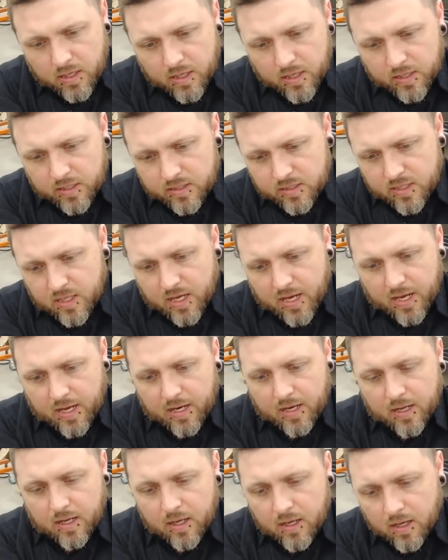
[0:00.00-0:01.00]
is
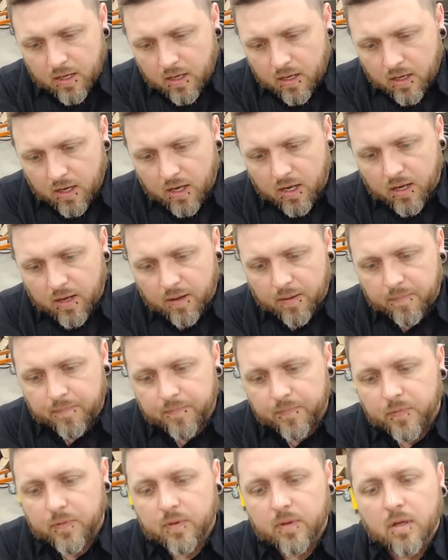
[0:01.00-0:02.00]
that um,
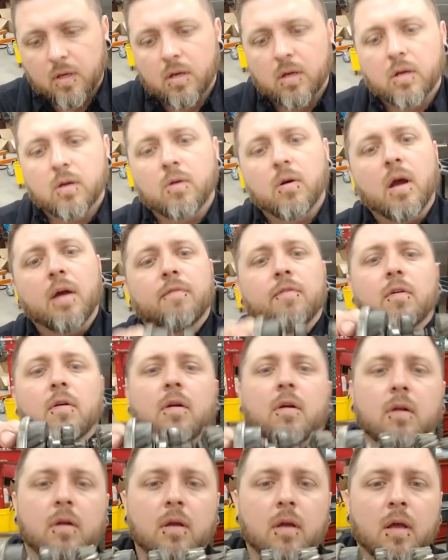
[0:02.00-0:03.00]

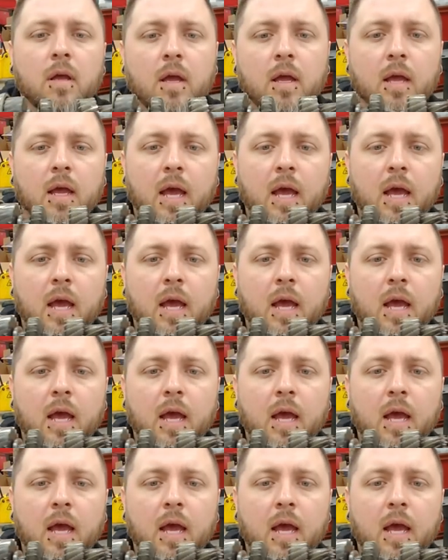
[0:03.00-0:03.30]
whoever